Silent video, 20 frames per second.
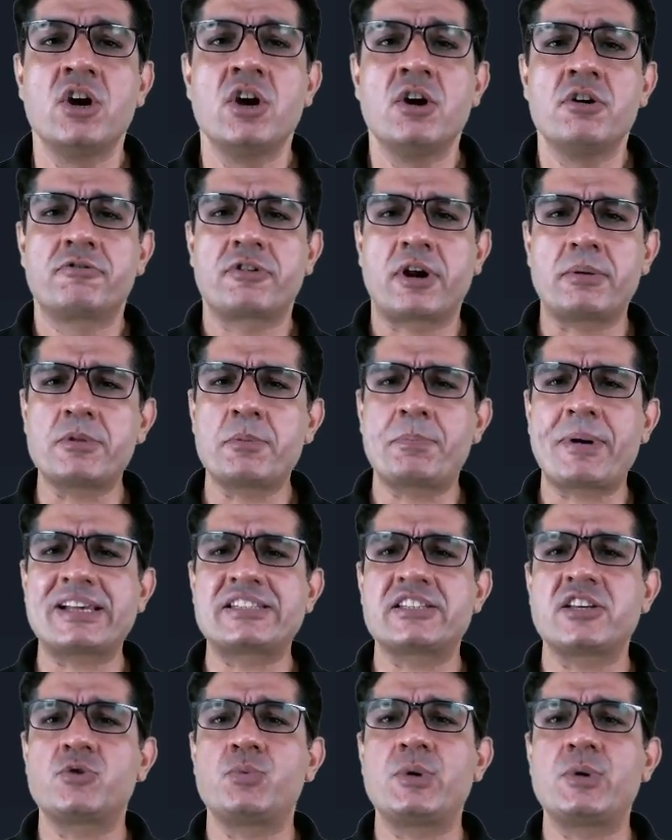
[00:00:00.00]
From the
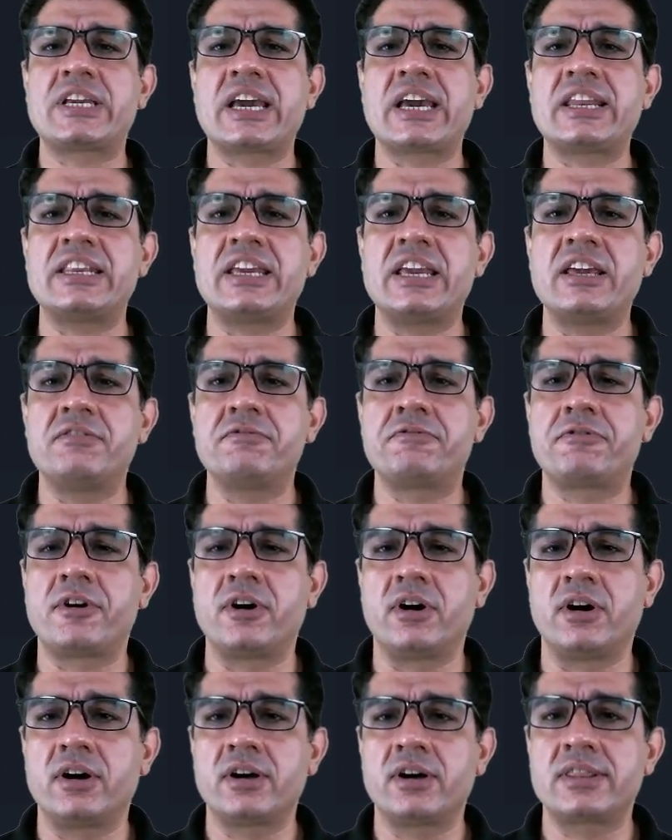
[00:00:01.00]
passage, we can
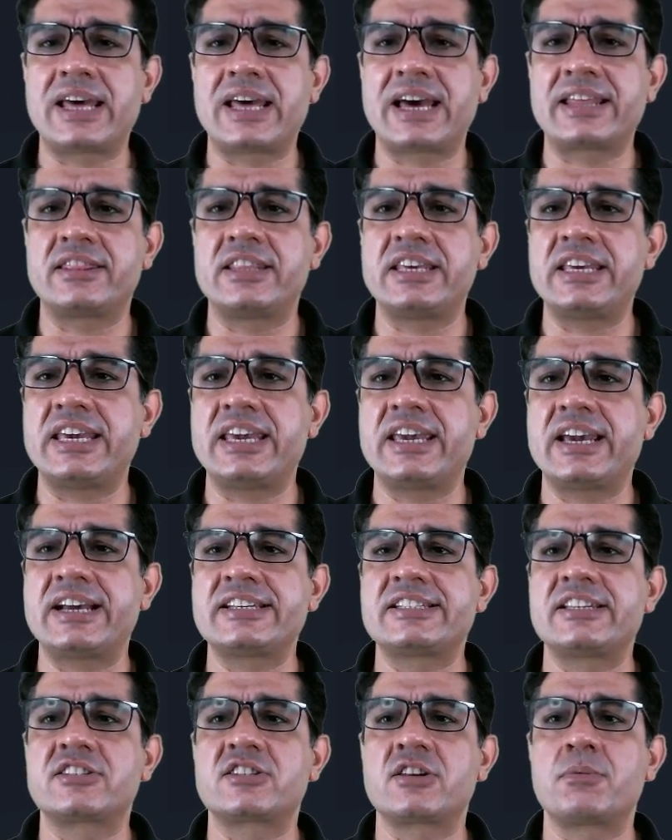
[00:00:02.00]
infer that the AI
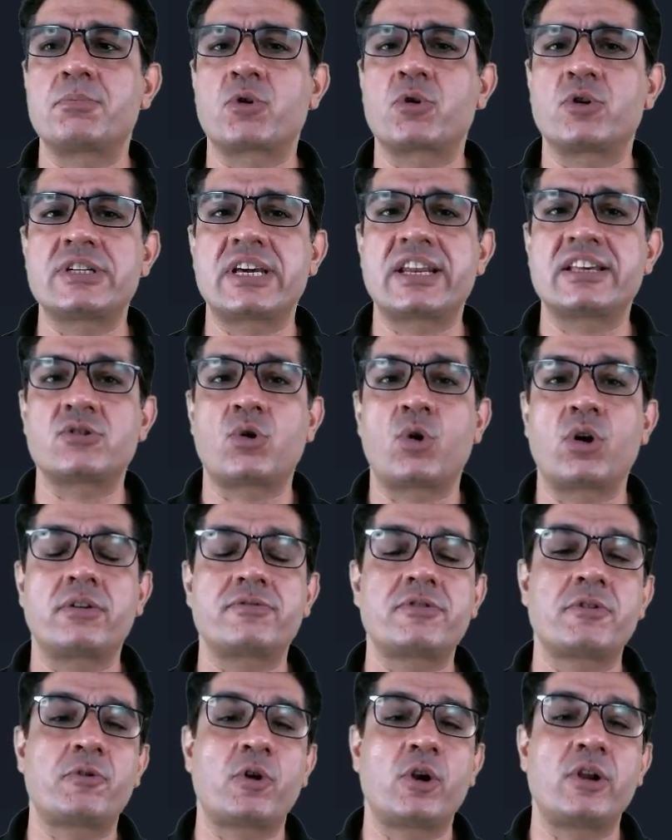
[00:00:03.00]
system Progen has all of
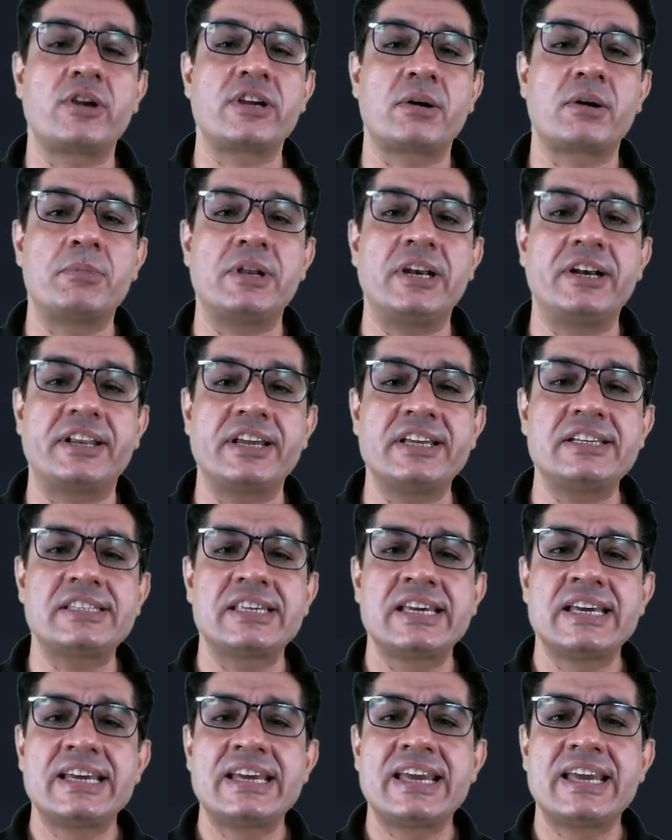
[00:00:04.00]
the following abilities
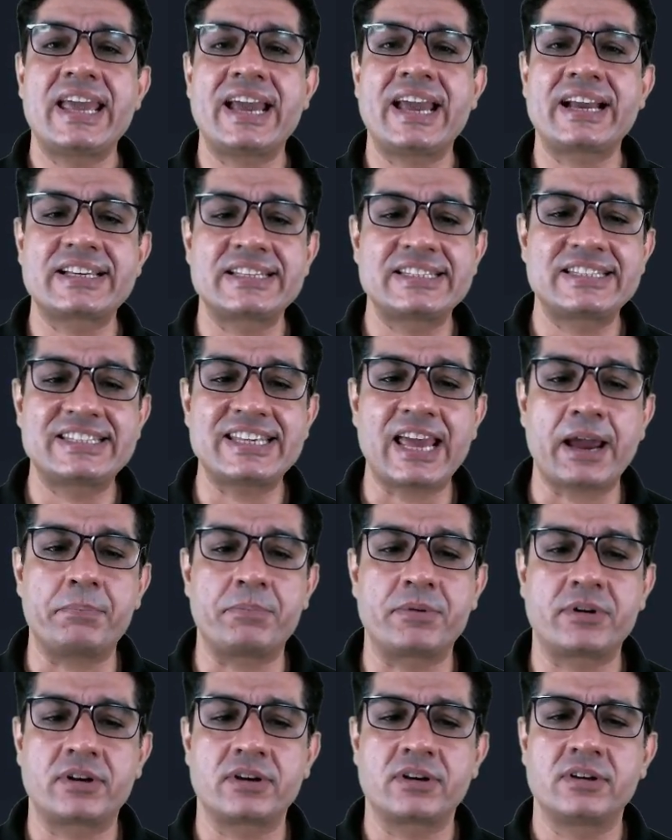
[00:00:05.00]

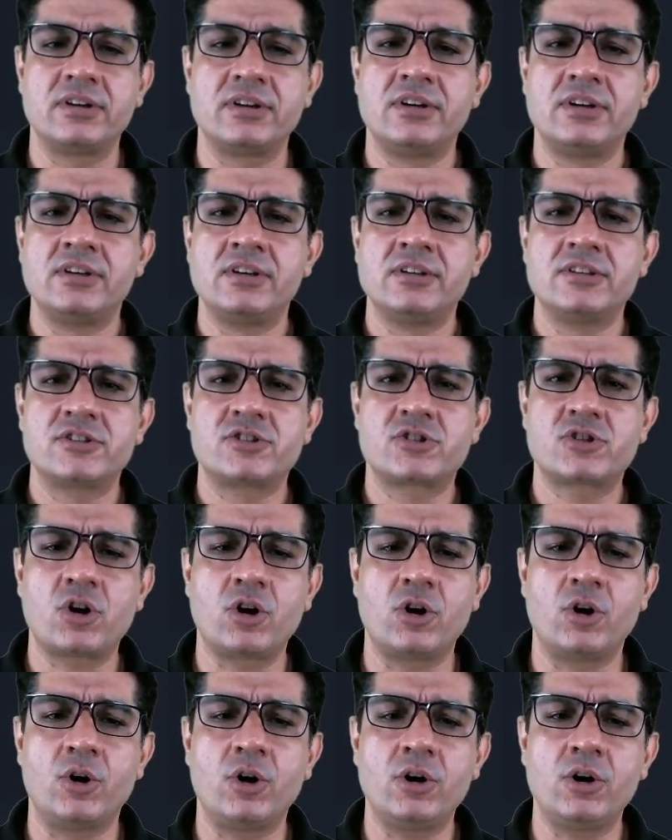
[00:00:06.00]
except.
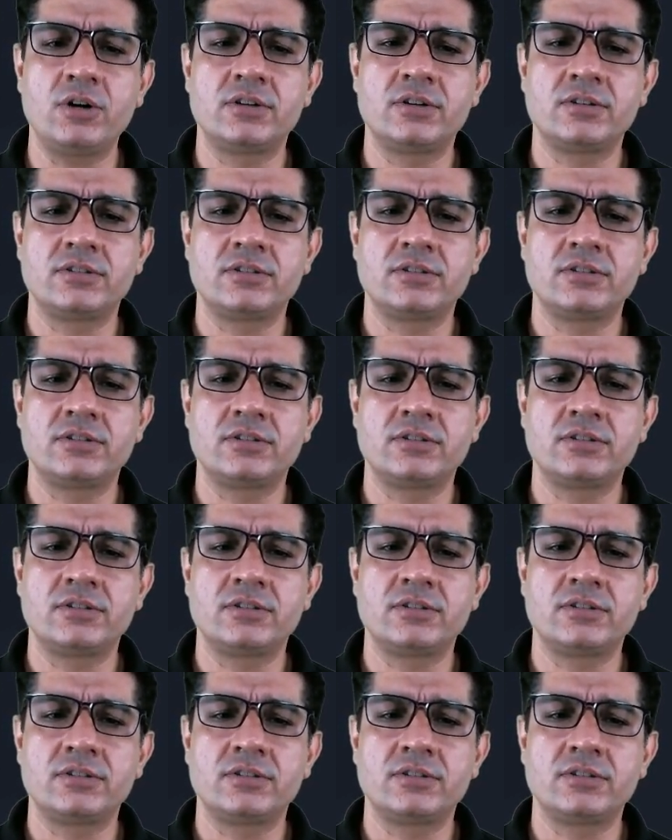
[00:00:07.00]
So